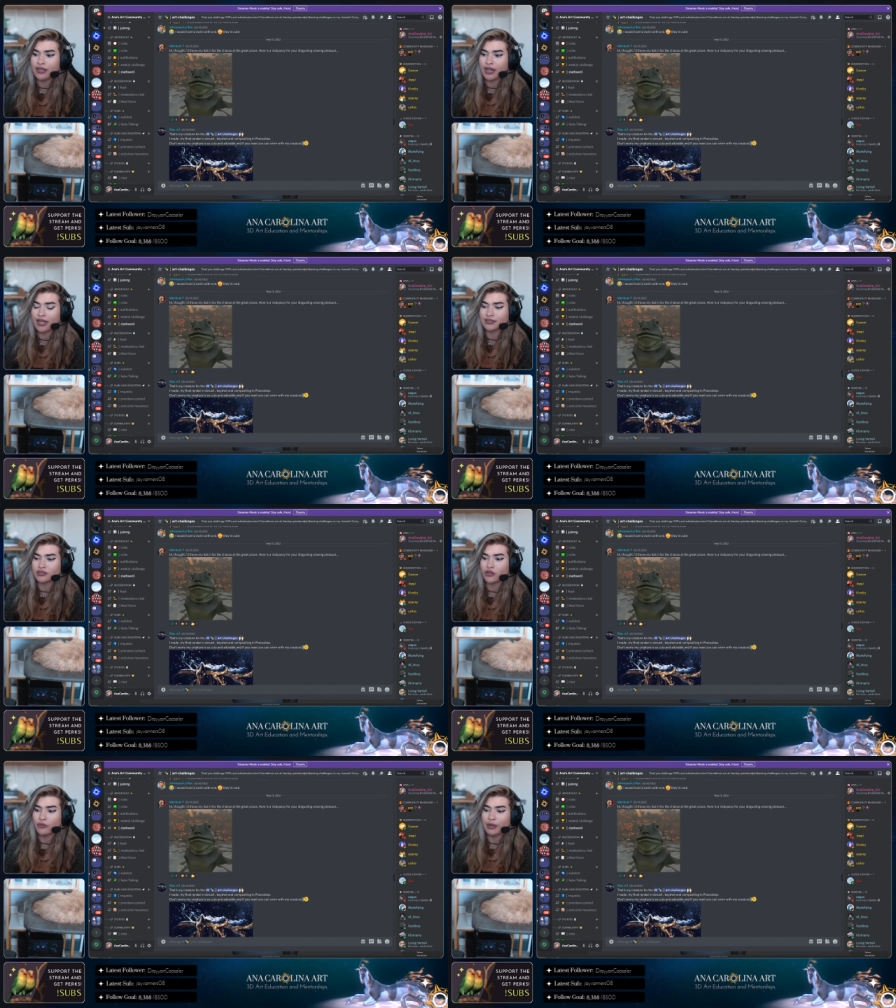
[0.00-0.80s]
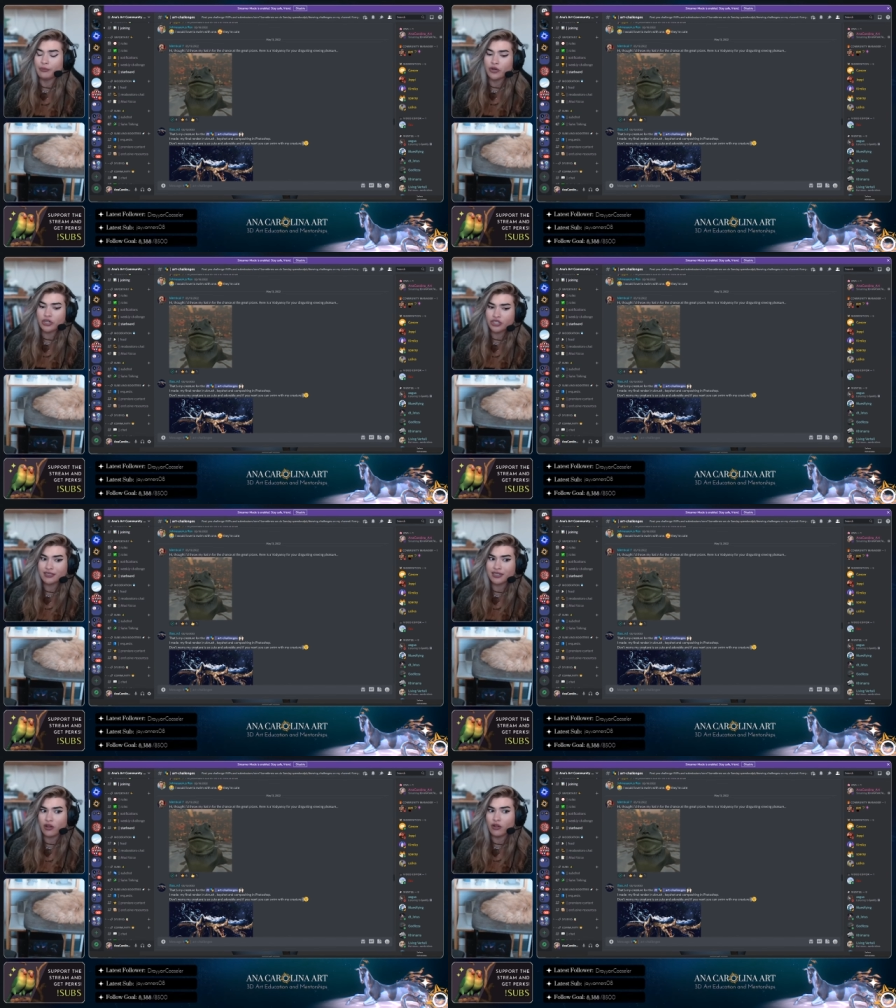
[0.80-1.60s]
get access to all my
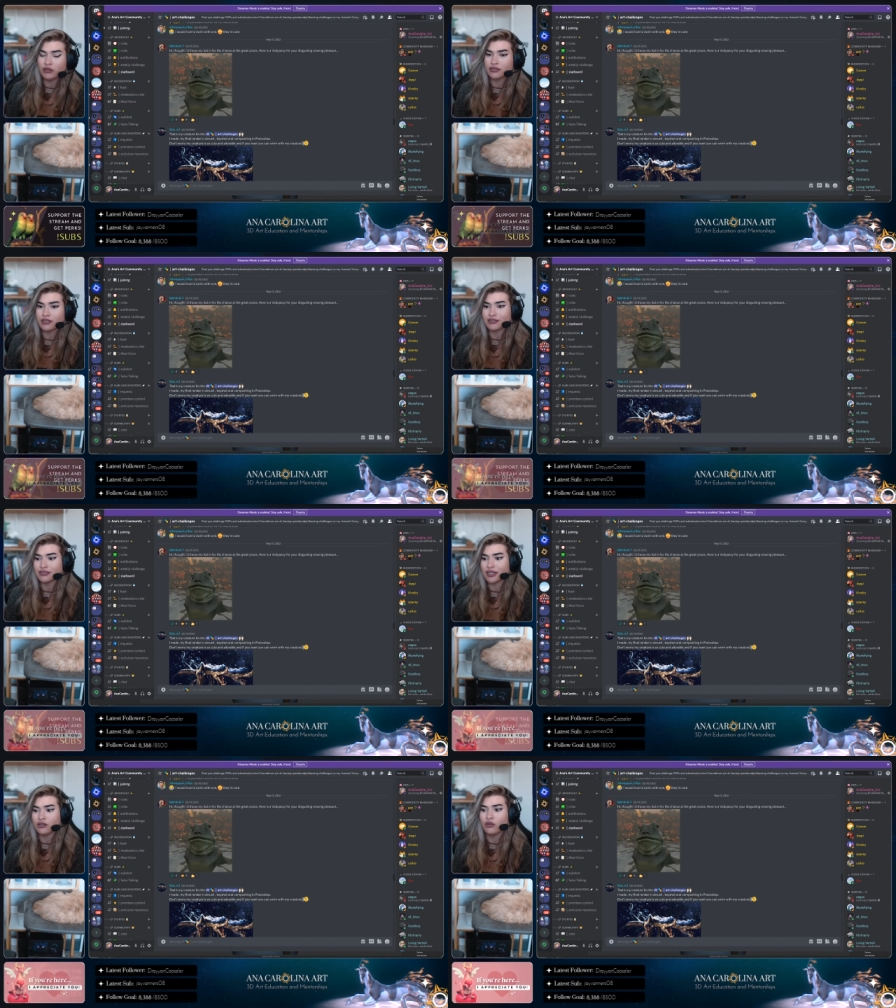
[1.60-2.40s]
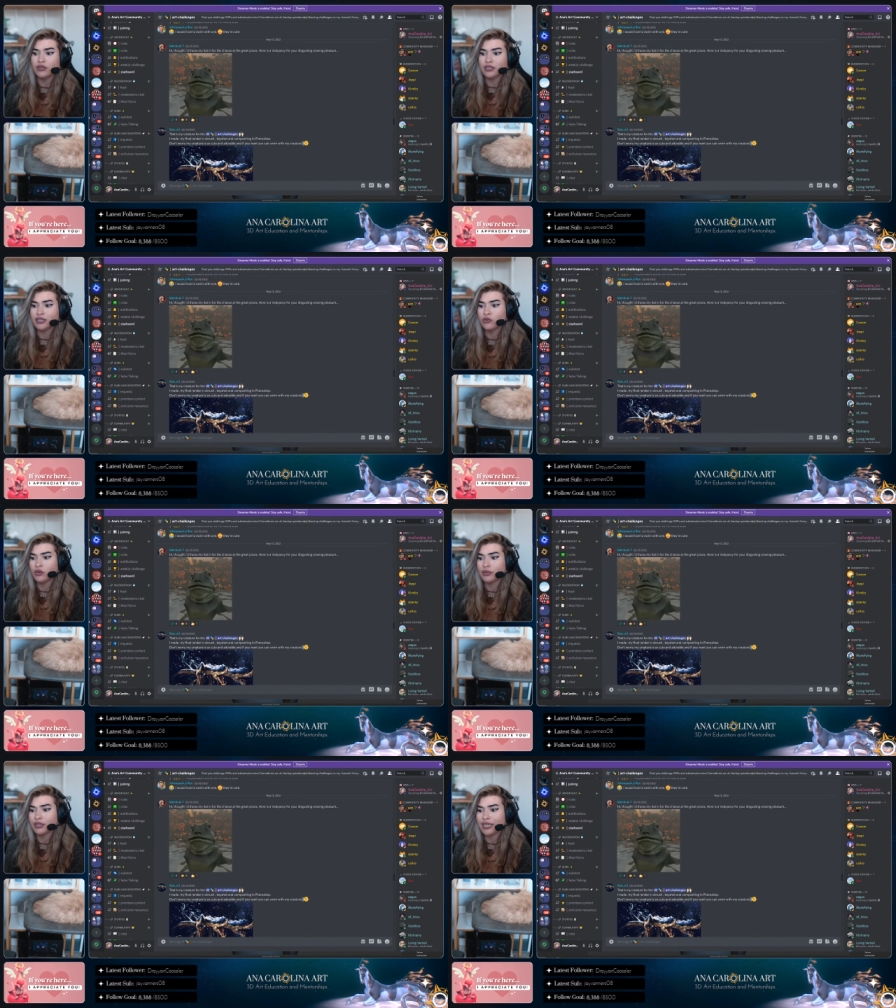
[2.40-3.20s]
brushes and all the things that only
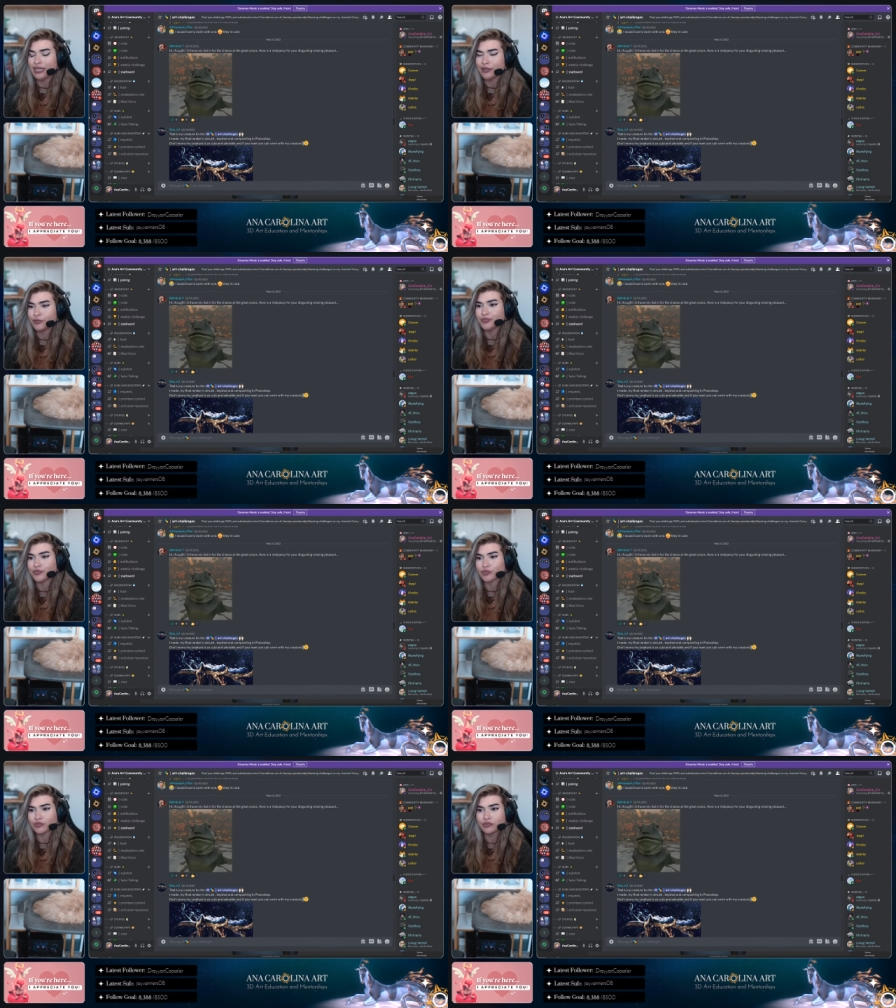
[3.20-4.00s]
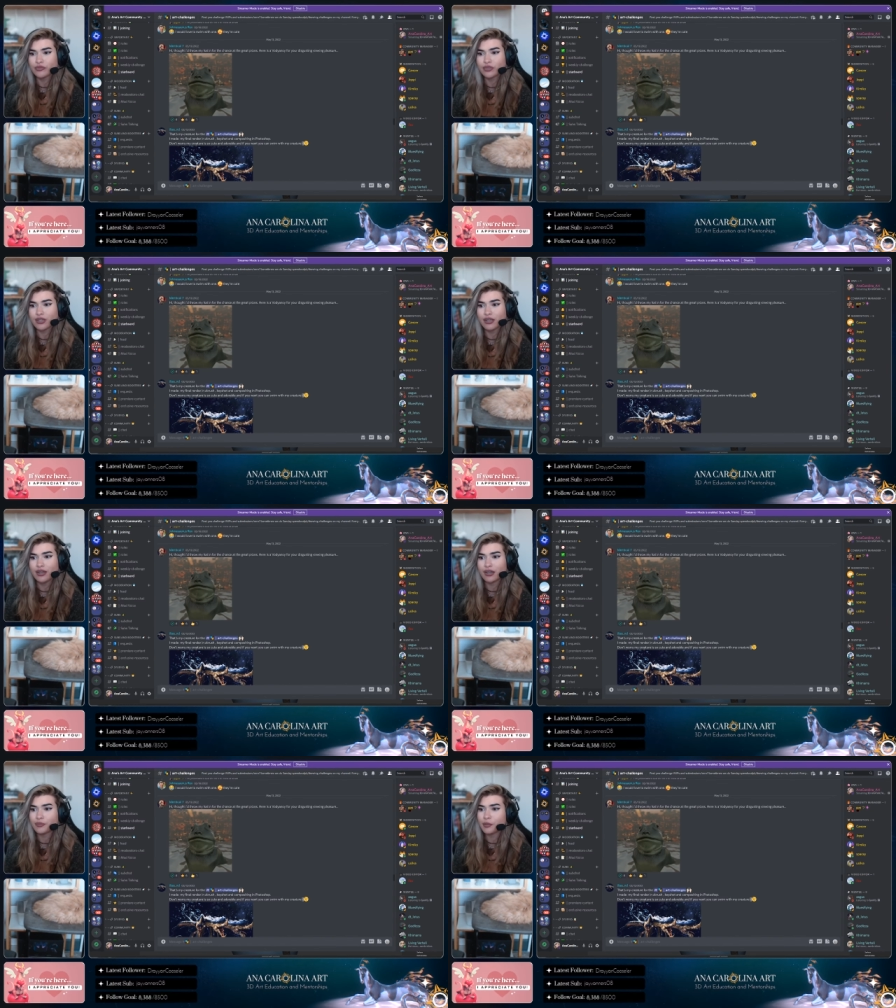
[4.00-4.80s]
normally
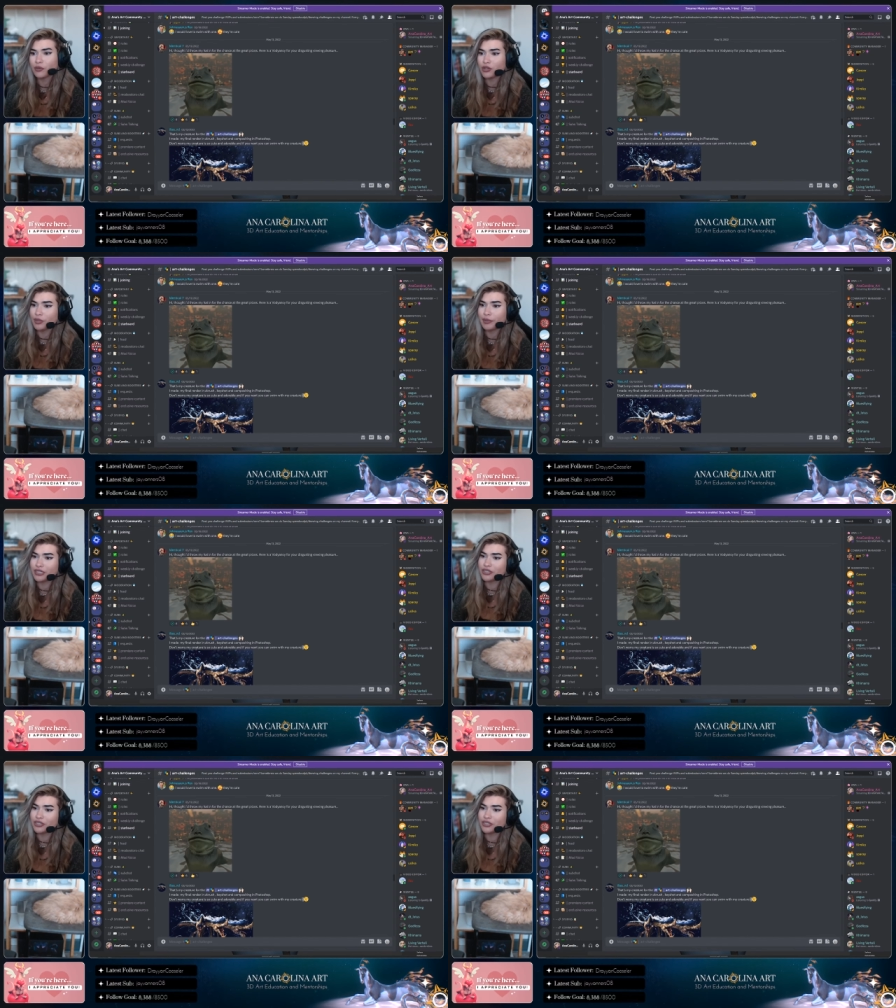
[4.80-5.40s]
people in my